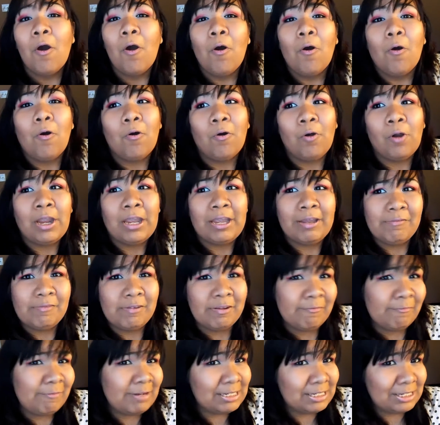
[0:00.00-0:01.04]
Or even
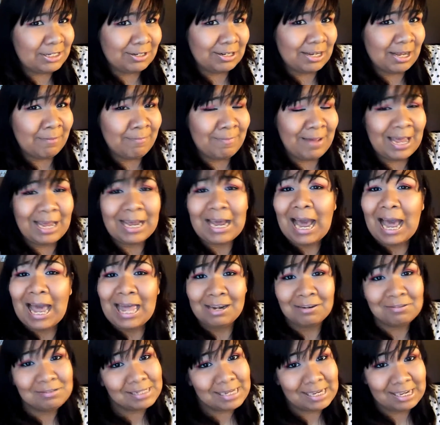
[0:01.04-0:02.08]
if we do come back, I
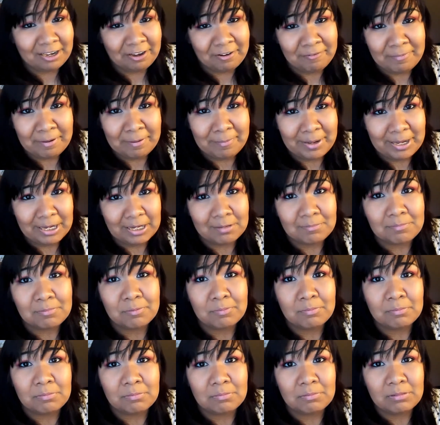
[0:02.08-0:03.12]
don't take off my makeup
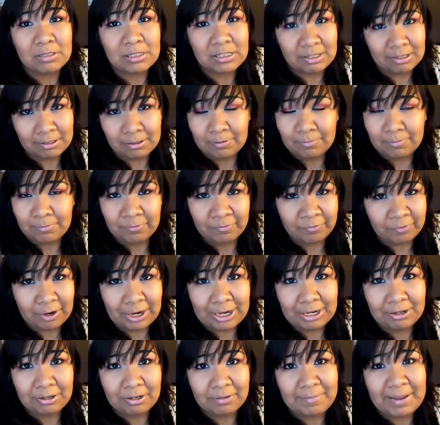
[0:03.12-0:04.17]
till before
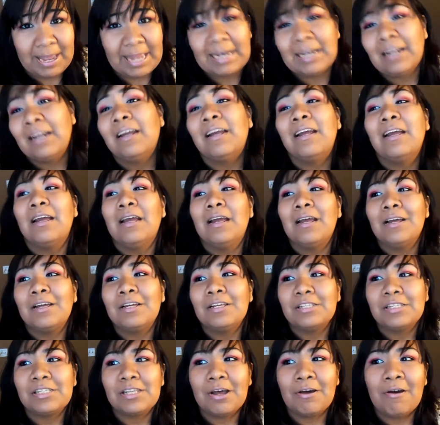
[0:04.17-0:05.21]
I go to bed.
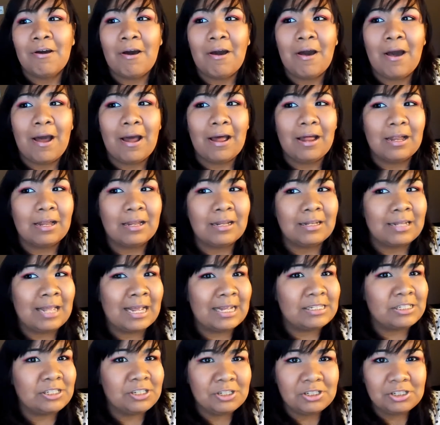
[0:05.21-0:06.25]
So
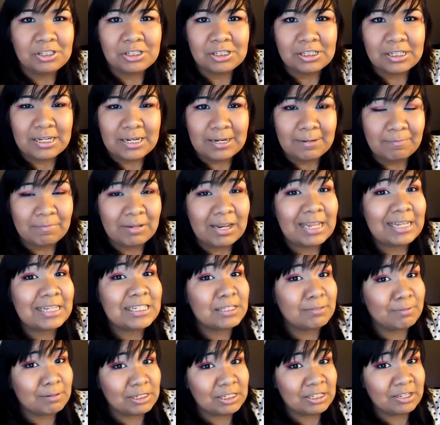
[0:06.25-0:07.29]
that's usually, like,
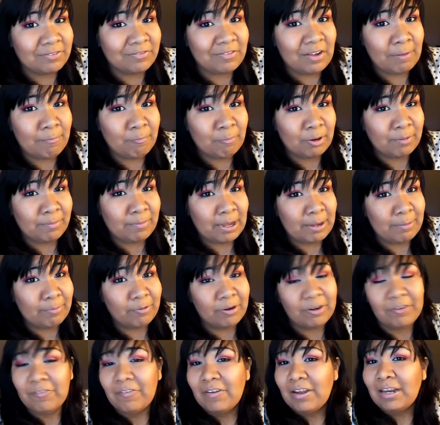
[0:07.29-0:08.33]
especially if I'm with my
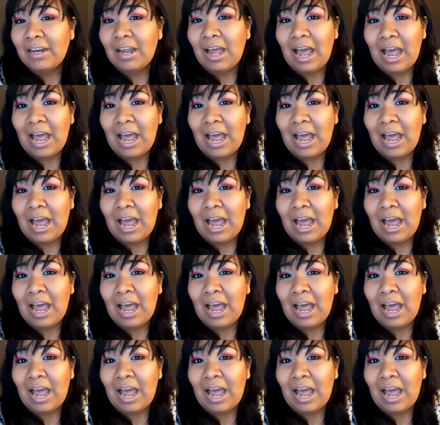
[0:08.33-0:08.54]
boyfriend,